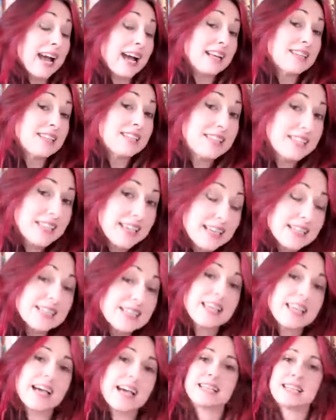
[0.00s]
And
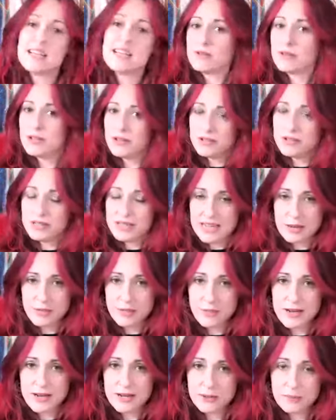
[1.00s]
since that download came
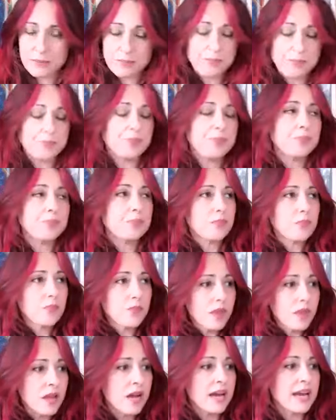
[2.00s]
about,
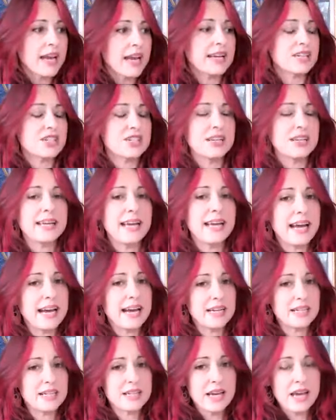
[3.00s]
I actually
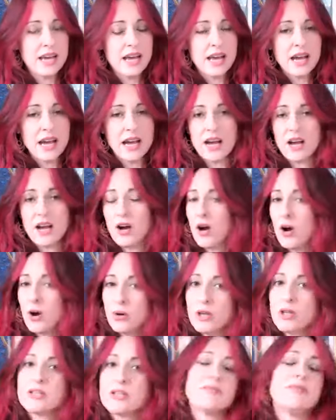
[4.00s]
had uh, a
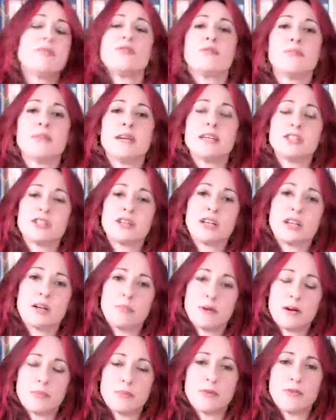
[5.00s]
whole load of information
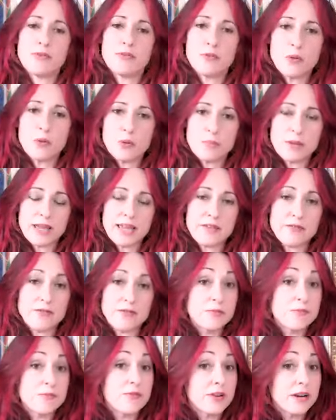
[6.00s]
come up for me
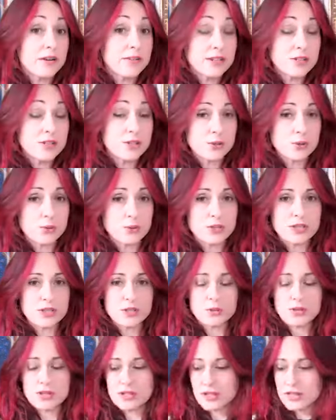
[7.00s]
from various
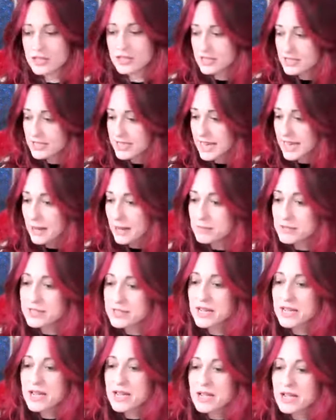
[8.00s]
sources, which I just kept
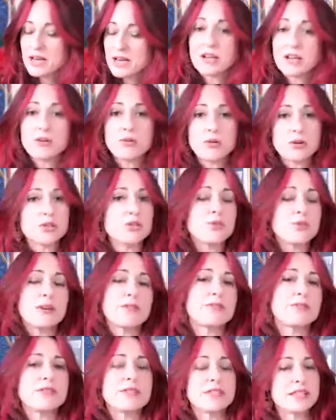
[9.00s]
like cross
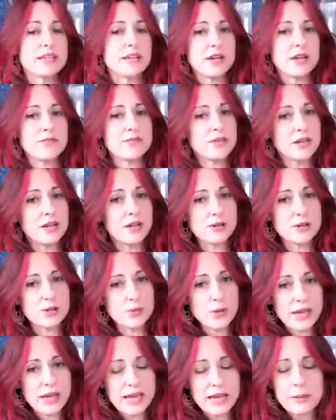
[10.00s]
referencing over the
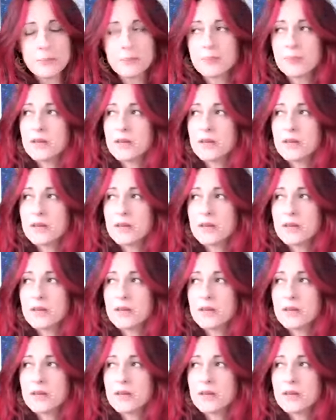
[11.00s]
last week.